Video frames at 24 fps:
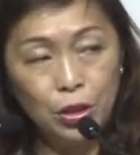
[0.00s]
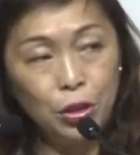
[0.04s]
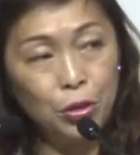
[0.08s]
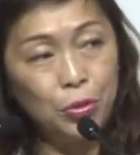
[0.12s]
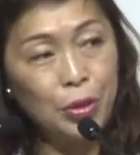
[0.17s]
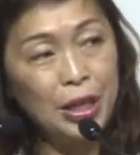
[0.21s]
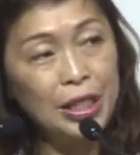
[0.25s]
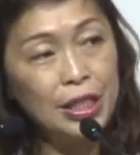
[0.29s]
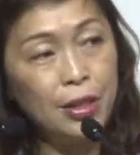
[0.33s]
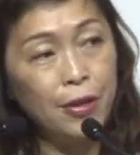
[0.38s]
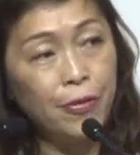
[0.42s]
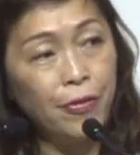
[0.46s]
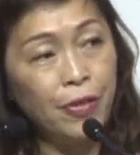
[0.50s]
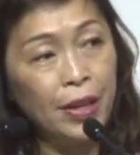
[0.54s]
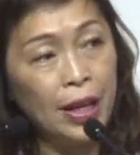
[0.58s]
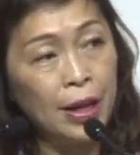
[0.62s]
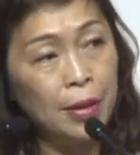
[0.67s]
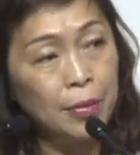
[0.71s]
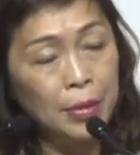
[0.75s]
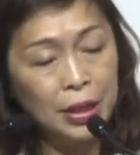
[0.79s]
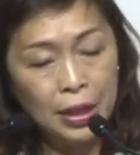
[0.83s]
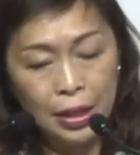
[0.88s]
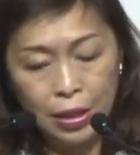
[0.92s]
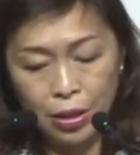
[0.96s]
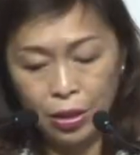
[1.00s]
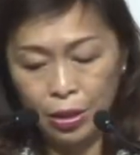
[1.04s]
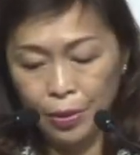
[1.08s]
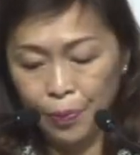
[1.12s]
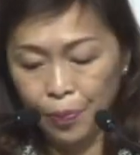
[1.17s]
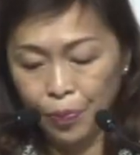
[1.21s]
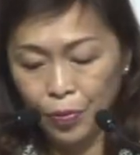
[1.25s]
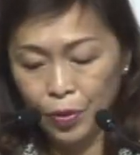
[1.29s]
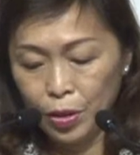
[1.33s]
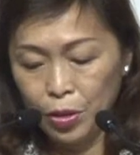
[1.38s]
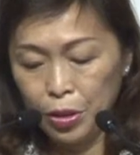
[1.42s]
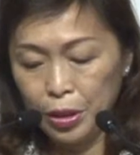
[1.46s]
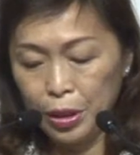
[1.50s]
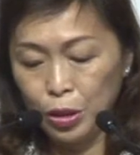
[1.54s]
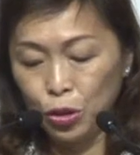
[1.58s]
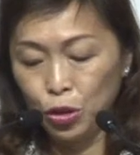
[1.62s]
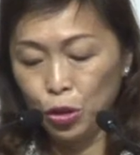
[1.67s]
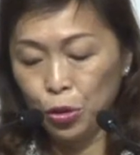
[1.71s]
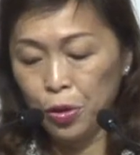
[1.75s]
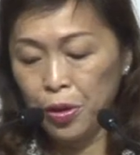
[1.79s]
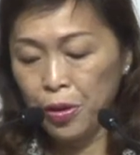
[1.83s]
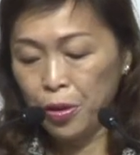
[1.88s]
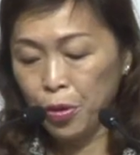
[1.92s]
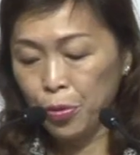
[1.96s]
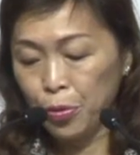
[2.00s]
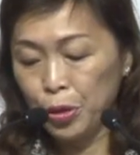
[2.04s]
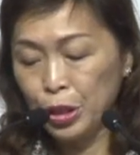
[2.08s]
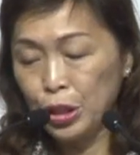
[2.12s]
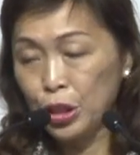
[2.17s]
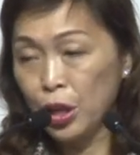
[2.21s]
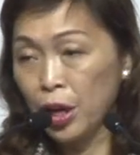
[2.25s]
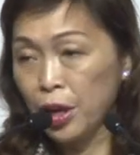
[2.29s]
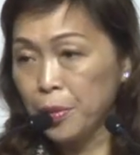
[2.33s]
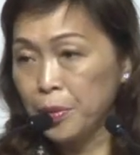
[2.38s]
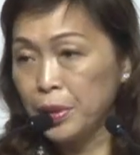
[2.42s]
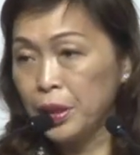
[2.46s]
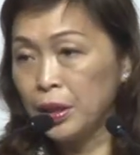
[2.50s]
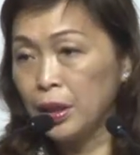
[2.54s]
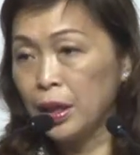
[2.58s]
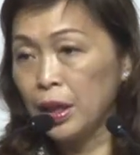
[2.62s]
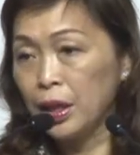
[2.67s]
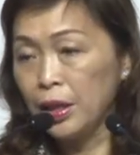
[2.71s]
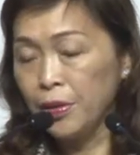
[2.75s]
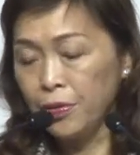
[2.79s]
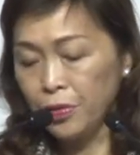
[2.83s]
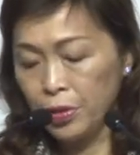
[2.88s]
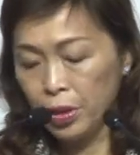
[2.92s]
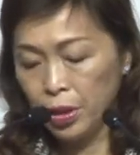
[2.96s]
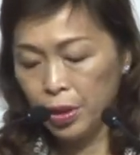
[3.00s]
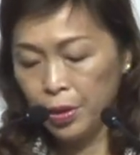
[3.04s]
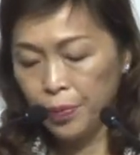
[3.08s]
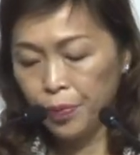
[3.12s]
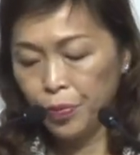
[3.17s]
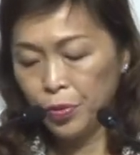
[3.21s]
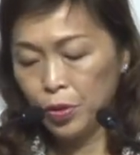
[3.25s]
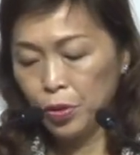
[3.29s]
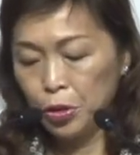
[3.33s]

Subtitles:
to raise their families, to enjoy their retirement lives,